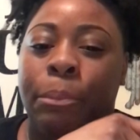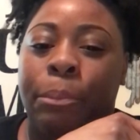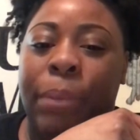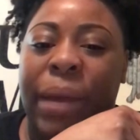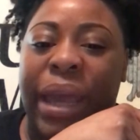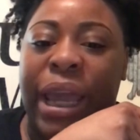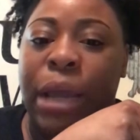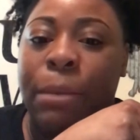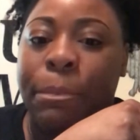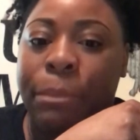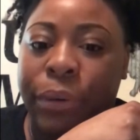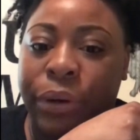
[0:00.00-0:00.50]

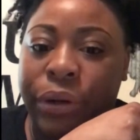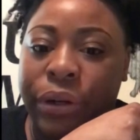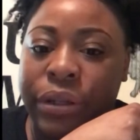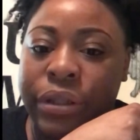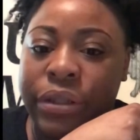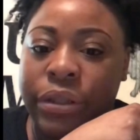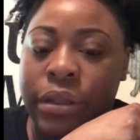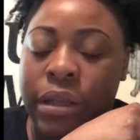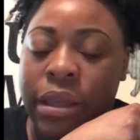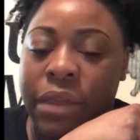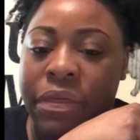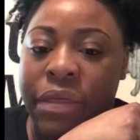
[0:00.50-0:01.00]

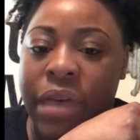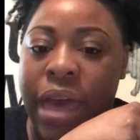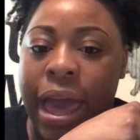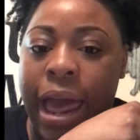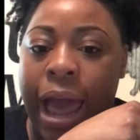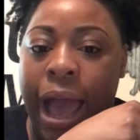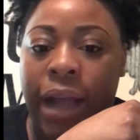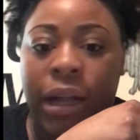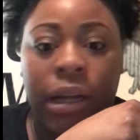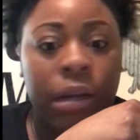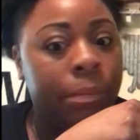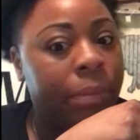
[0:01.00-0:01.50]
papers
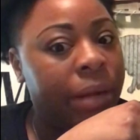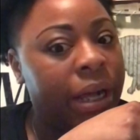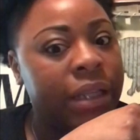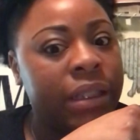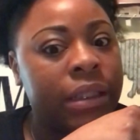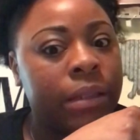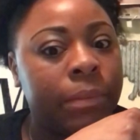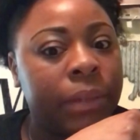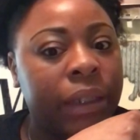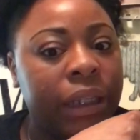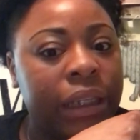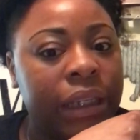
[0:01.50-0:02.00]
that I could
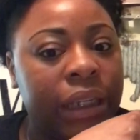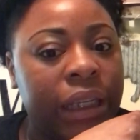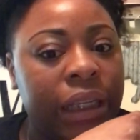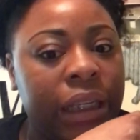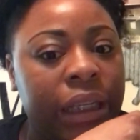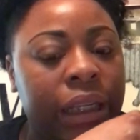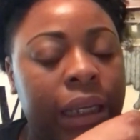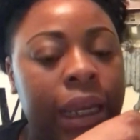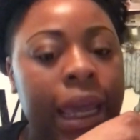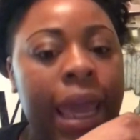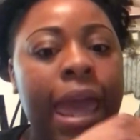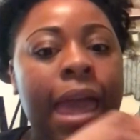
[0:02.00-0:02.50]
possibly
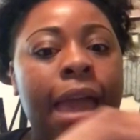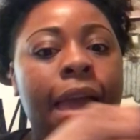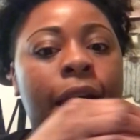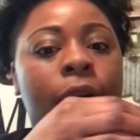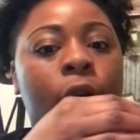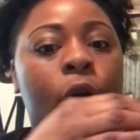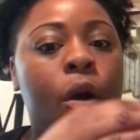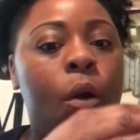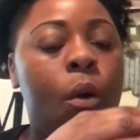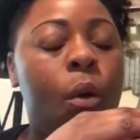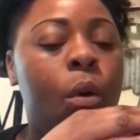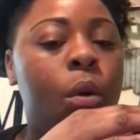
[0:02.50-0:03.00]
need
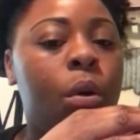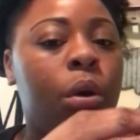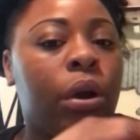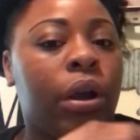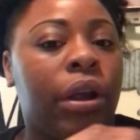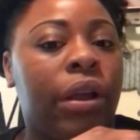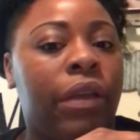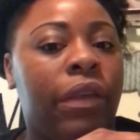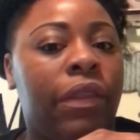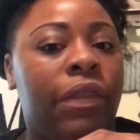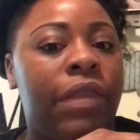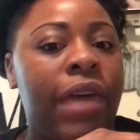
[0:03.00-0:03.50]

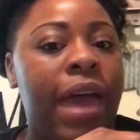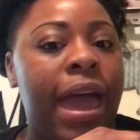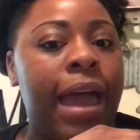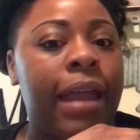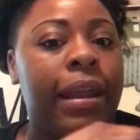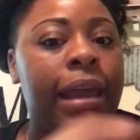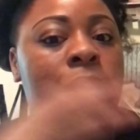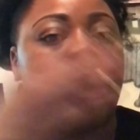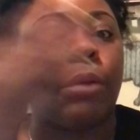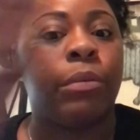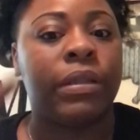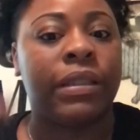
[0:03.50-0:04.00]
or
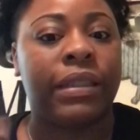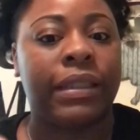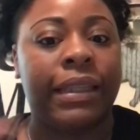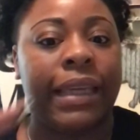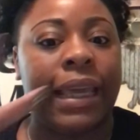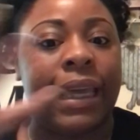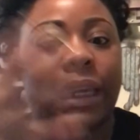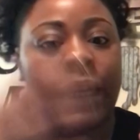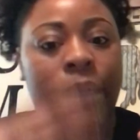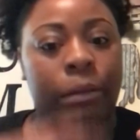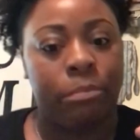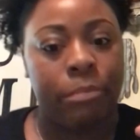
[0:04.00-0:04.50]
that I was
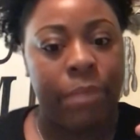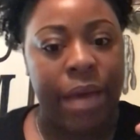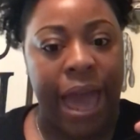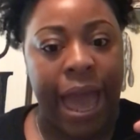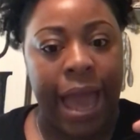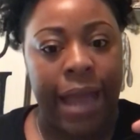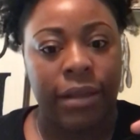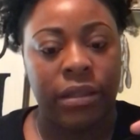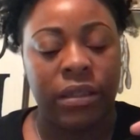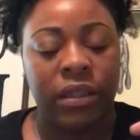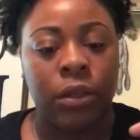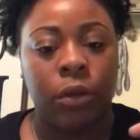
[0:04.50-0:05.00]
getting
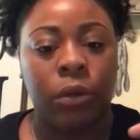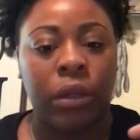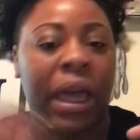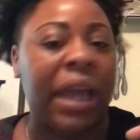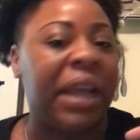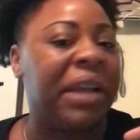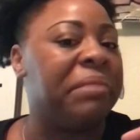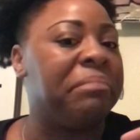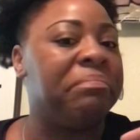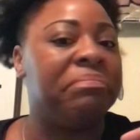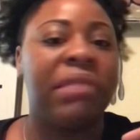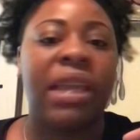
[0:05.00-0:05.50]
back. So
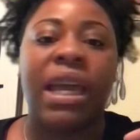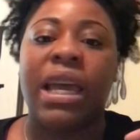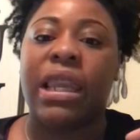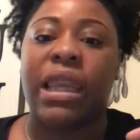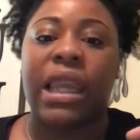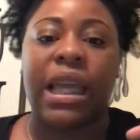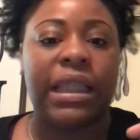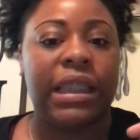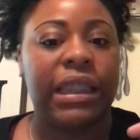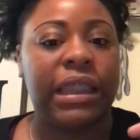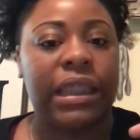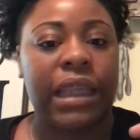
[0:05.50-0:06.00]
like,
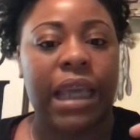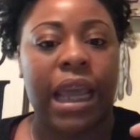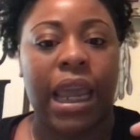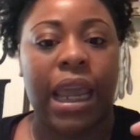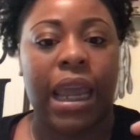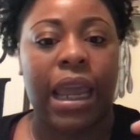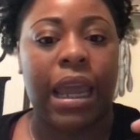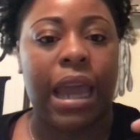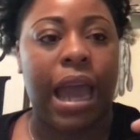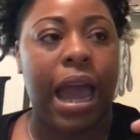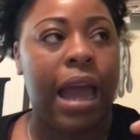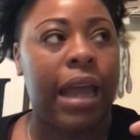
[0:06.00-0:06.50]
let's
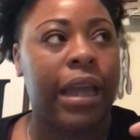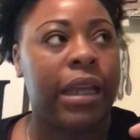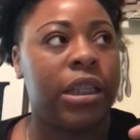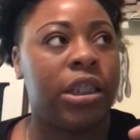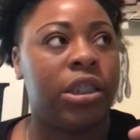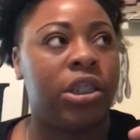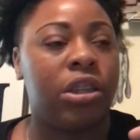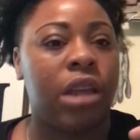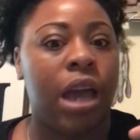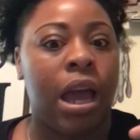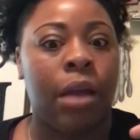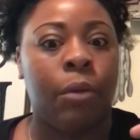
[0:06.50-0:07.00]
say
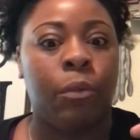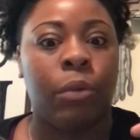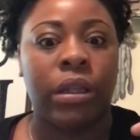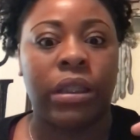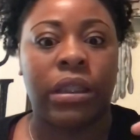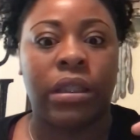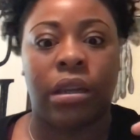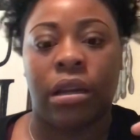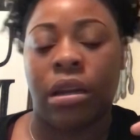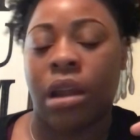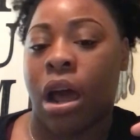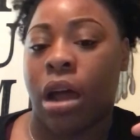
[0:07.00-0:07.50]
I
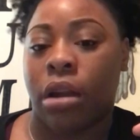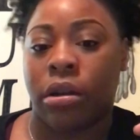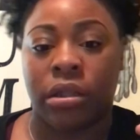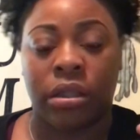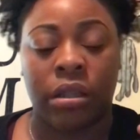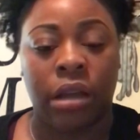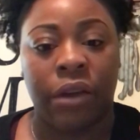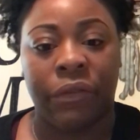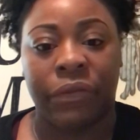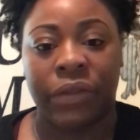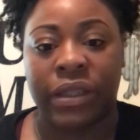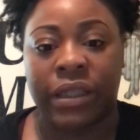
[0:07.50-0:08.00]
went to the
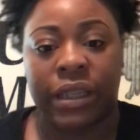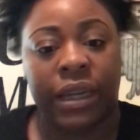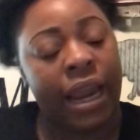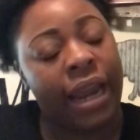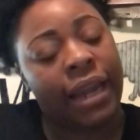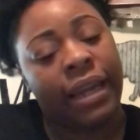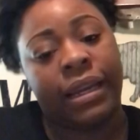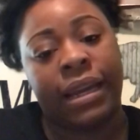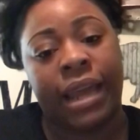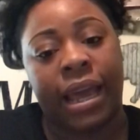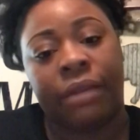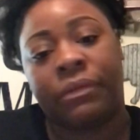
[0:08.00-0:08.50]
doctor's office and
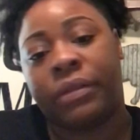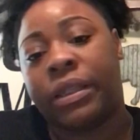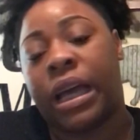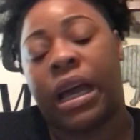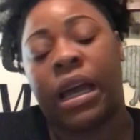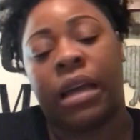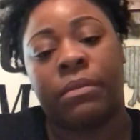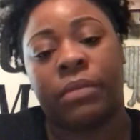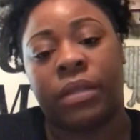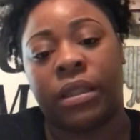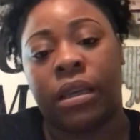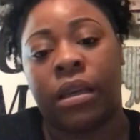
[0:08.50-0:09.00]
I didn't have
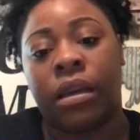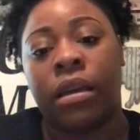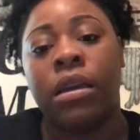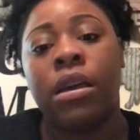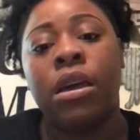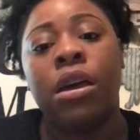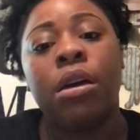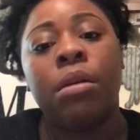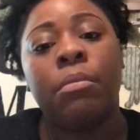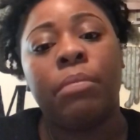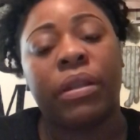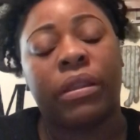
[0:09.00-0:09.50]
time to
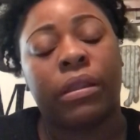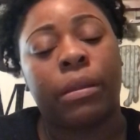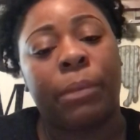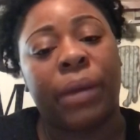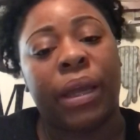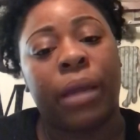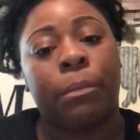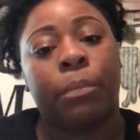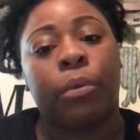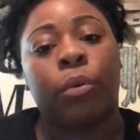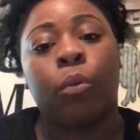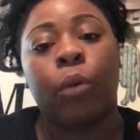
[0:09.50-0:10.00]
put the
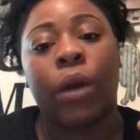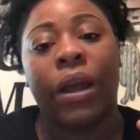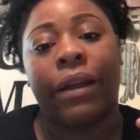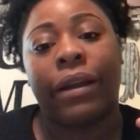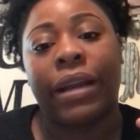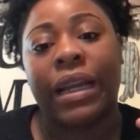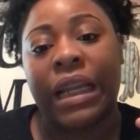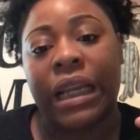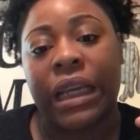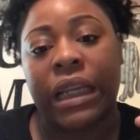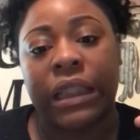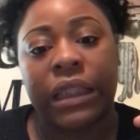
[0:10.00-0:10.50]
paper where
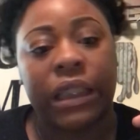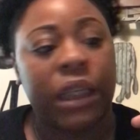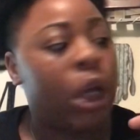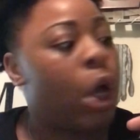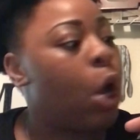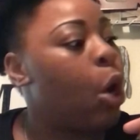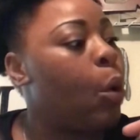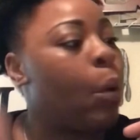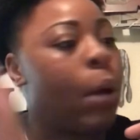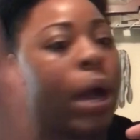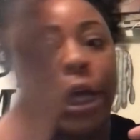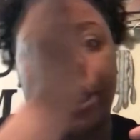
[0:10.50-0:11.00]
it needed to
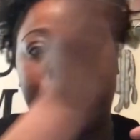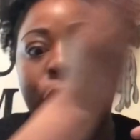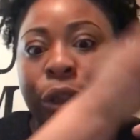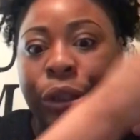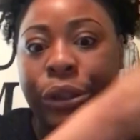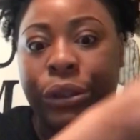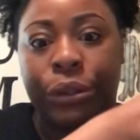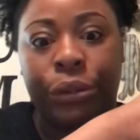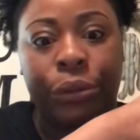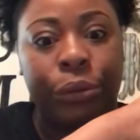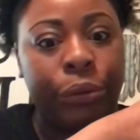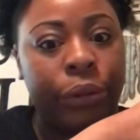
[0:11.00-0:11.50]
go. I
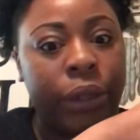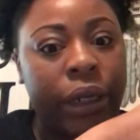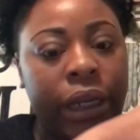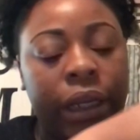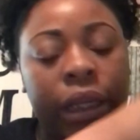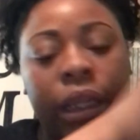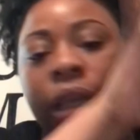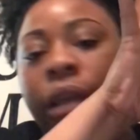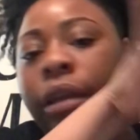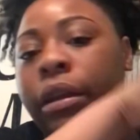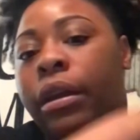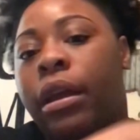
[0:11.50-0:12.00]
just threw it
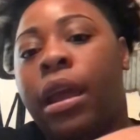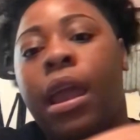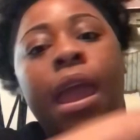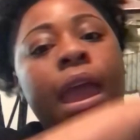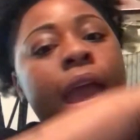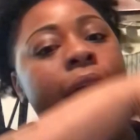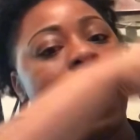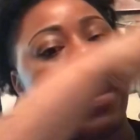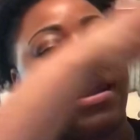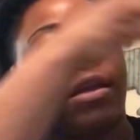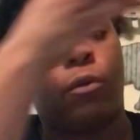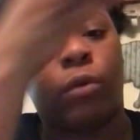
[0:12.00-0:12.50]
in here.
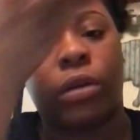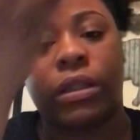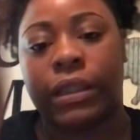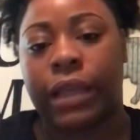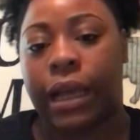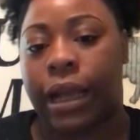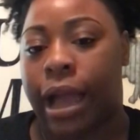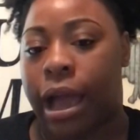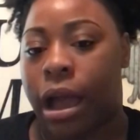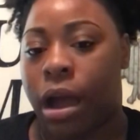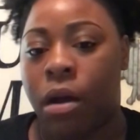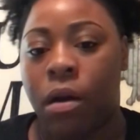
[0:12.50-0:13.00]
And then
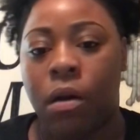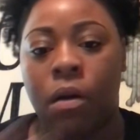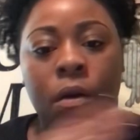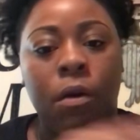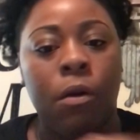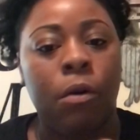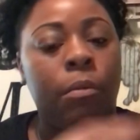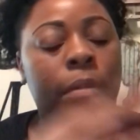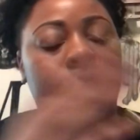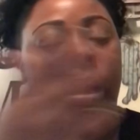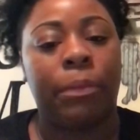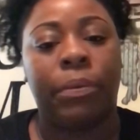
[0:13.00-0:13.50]
once I got
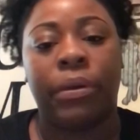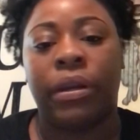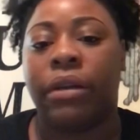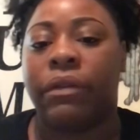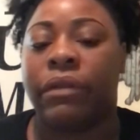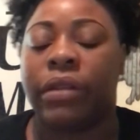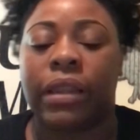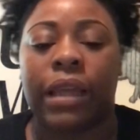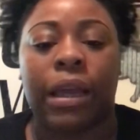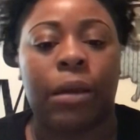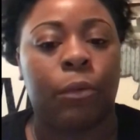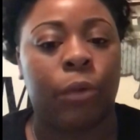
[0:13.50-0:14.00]
home, I put
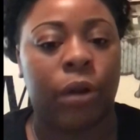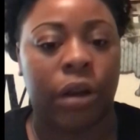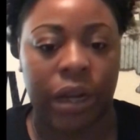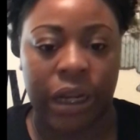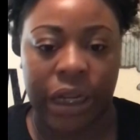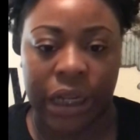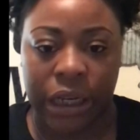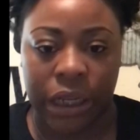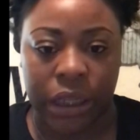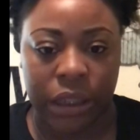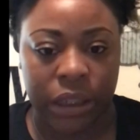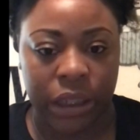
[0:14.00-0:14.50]
everything where
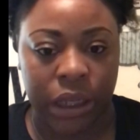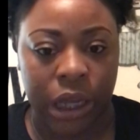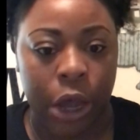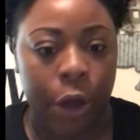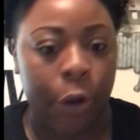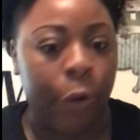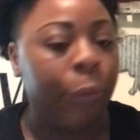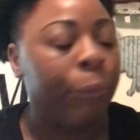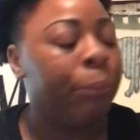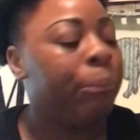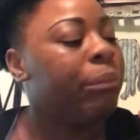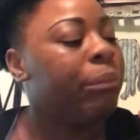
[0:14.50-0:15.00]
it needed to go.